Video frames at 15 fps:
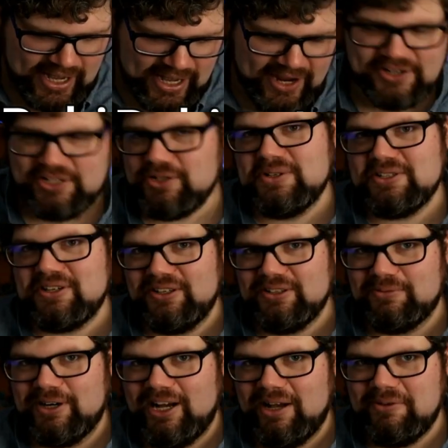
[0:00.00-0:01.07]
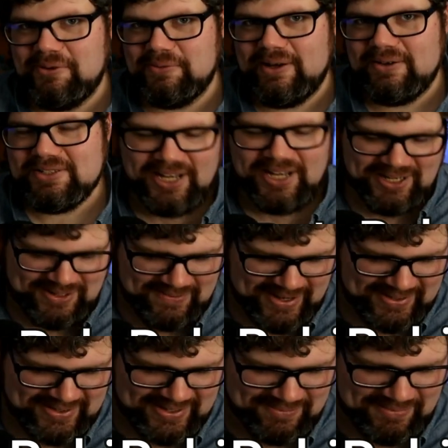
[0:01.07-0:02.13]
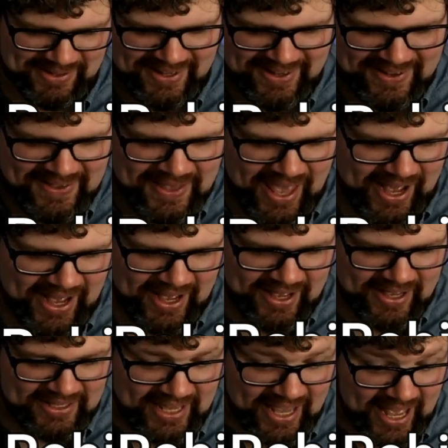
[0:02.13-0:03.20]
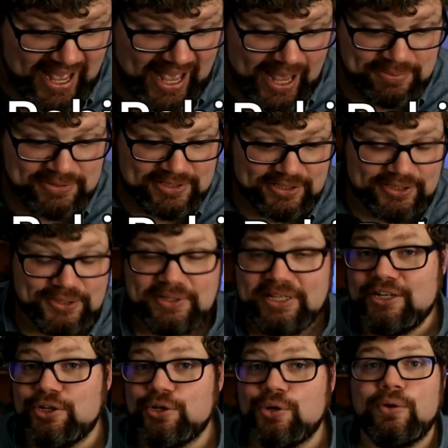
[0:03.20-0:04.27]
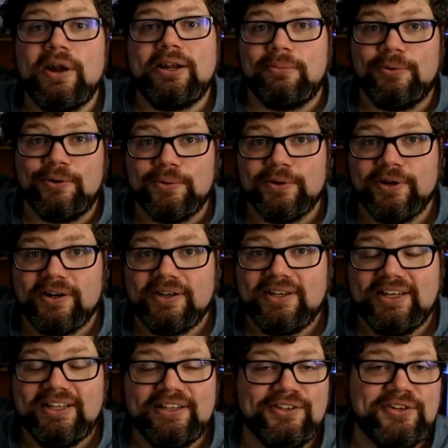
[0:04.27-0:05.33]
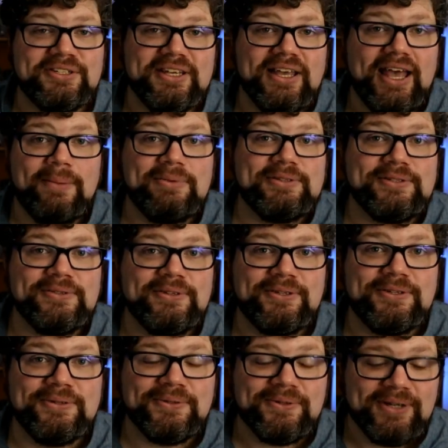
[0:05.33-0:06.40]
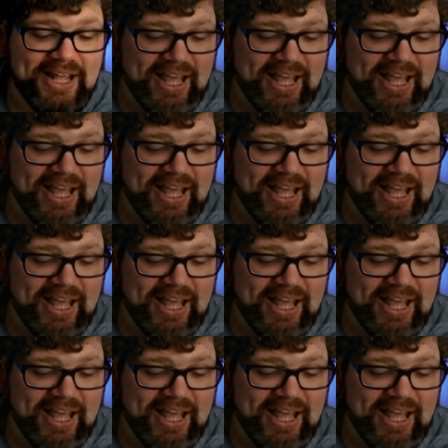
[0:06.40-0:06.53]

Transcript: I always always called him Robin when I was talking about it. But uh, yeah, absolutely incredible work. It looks absolutely cool.